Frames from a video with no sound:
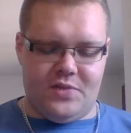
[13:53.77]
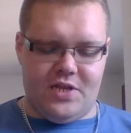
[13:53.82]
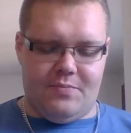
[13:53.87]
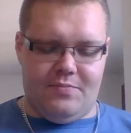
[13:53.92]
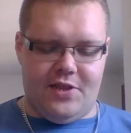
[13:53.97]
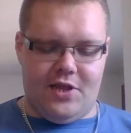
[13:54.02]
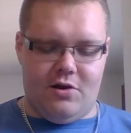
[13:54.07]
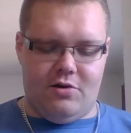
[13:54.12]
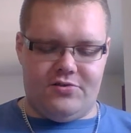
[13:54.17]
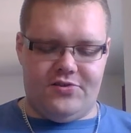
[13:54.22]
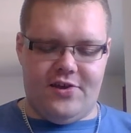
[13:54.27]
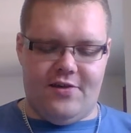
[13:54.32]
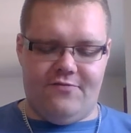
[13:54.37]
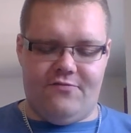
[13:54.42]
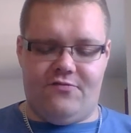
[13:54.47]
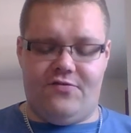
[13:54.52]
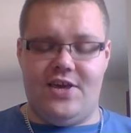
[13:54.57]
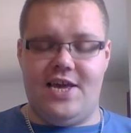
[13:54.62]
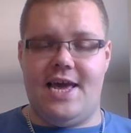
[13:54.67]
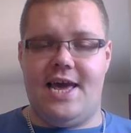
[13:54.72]
But they also
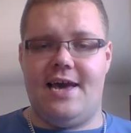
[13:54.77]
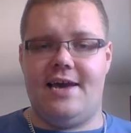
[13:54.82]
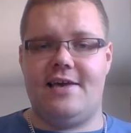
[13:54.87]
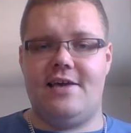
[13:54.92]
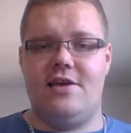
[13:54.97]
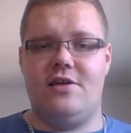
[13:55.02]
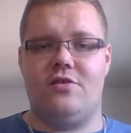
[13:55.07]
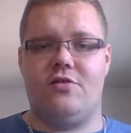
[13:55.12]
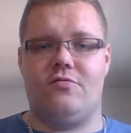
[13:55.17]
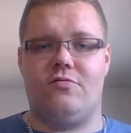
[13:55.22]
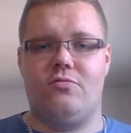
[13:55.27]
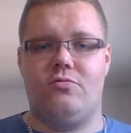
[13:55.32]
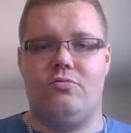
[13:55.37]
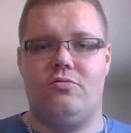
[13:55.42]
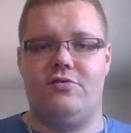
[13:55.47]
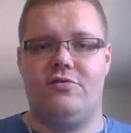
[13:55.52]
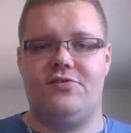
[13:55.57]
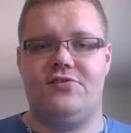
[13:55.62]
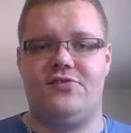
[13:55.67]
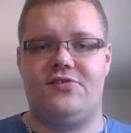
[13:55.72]
have vehicular
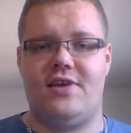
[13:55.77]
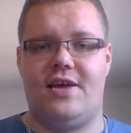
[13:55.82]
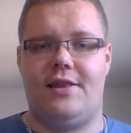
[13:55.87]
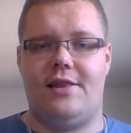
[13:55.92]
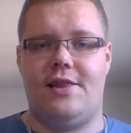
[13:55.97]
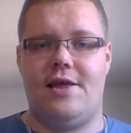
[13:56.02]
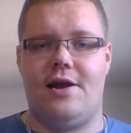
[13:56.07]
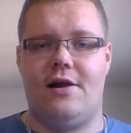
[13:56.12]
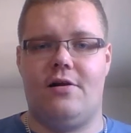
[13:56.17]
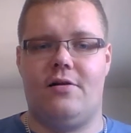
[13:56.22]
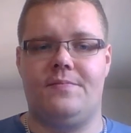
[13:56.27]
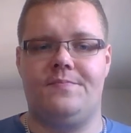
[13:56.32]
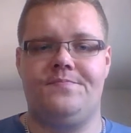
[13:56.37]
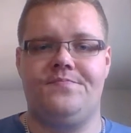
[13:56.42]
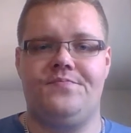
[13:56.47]
rules in there.